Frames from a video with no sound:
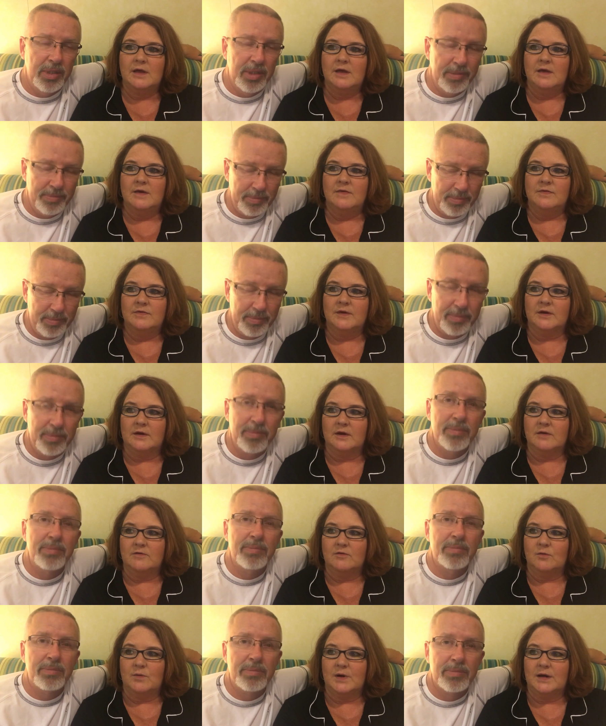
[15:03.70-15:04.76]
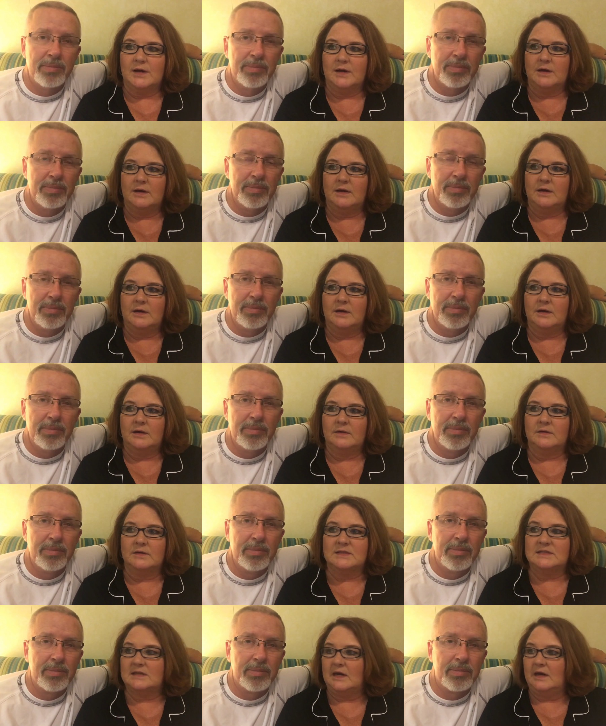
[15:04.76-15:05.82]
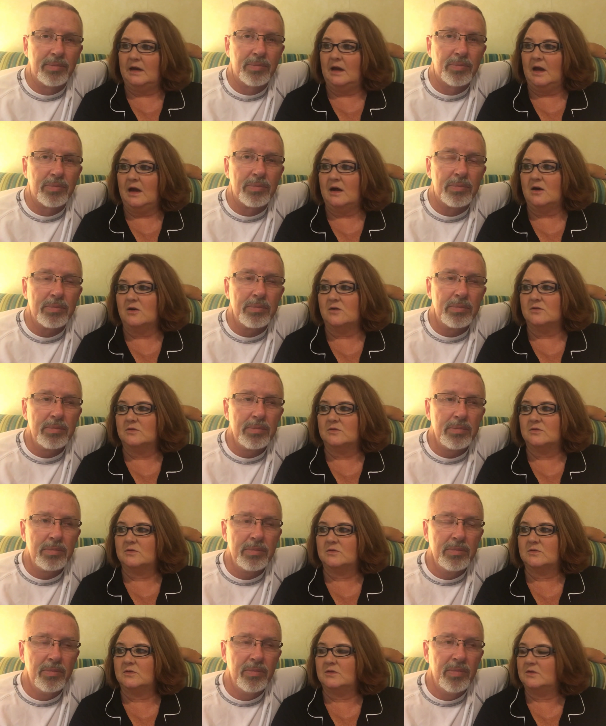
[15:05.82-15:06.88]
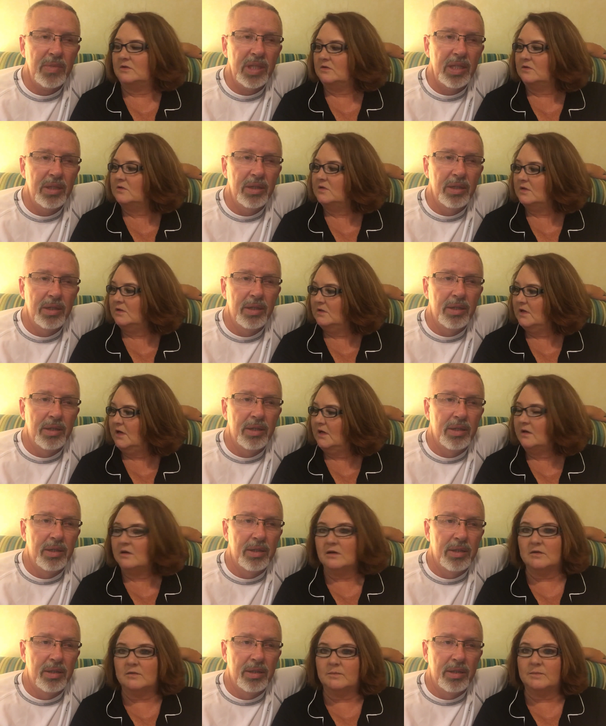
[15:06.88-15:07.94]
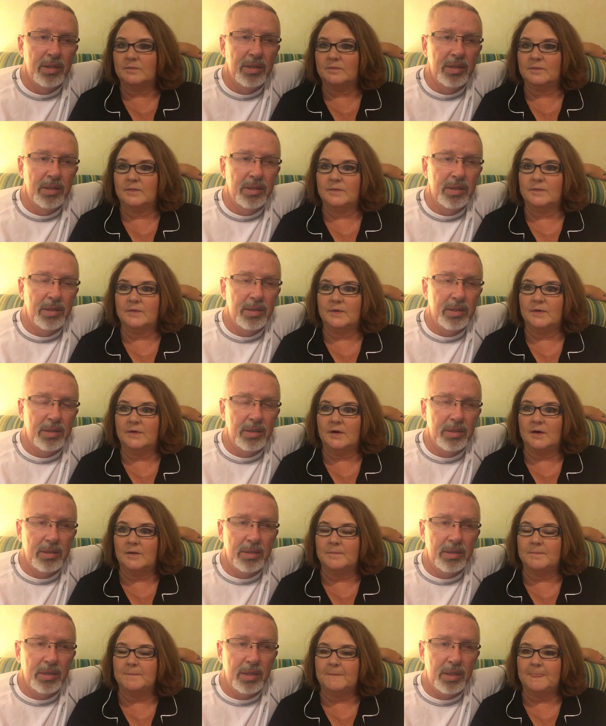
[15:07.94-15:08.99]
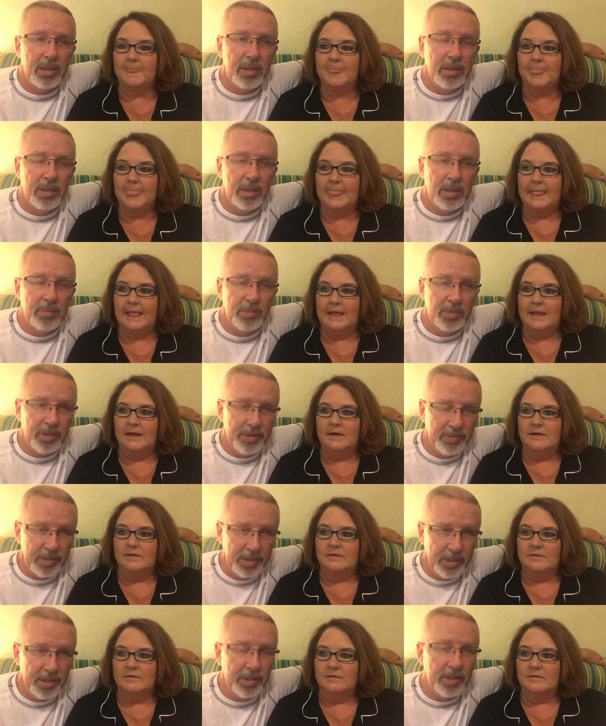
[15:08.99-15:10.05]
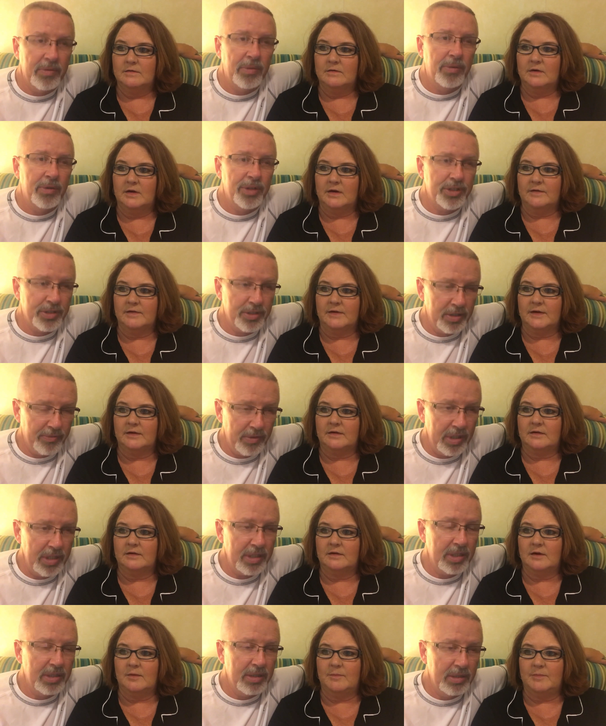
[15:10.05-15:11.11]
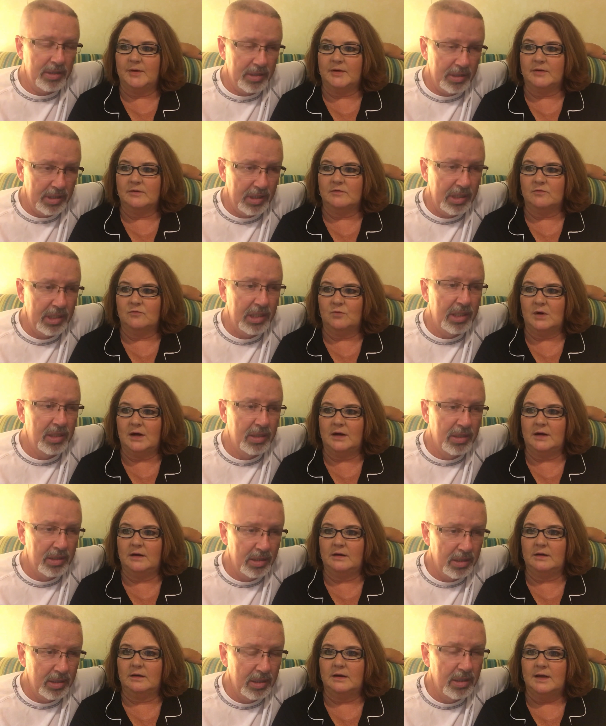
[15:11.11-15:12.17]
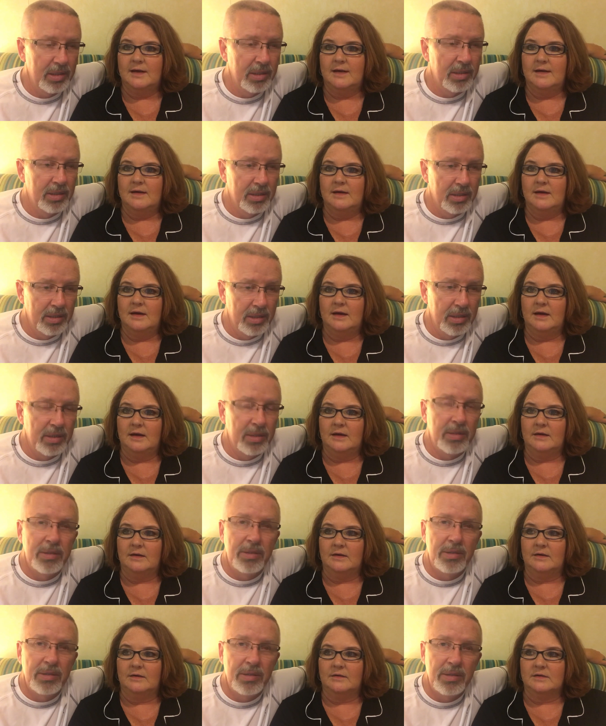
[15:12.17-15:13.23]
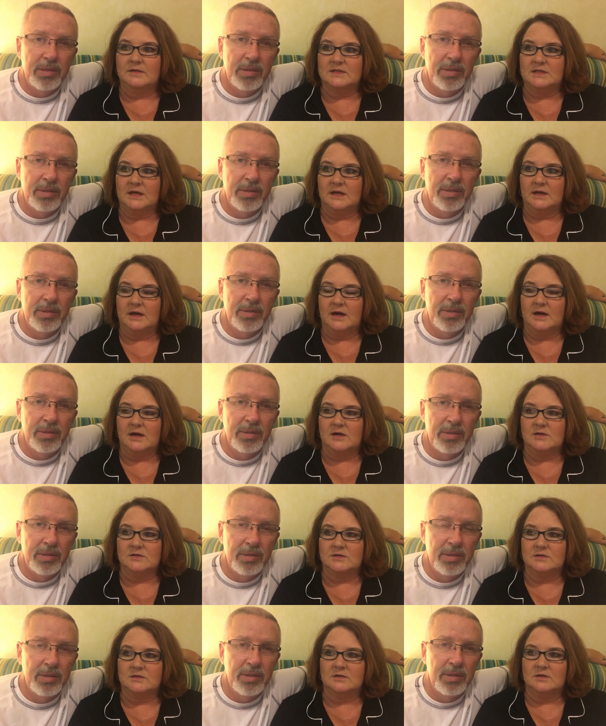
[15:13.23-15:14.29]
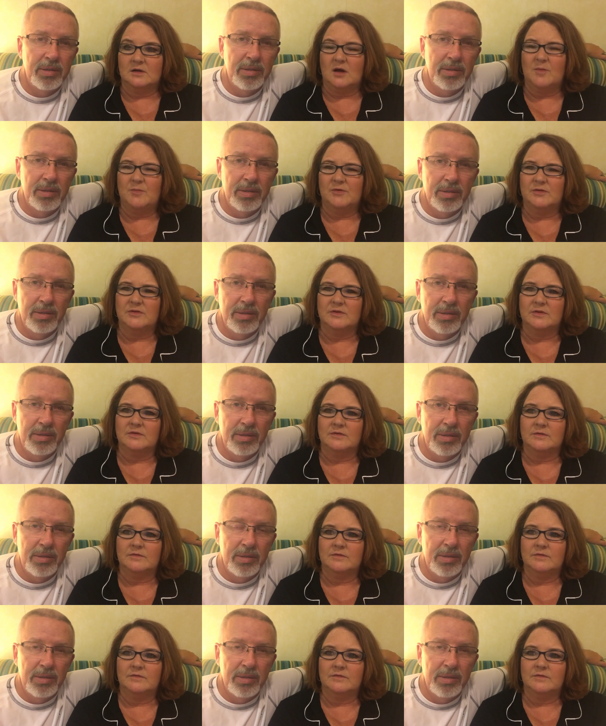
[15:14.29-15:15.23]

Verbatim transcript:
Speaker 1: Yep. They gave away the steakhouse, didn't they? Uh, um,
Speaker 2: I believe they did give away yeah, stuff like, like that. A
Speaker 1: bottle of wine and the steakhouse, a couple of the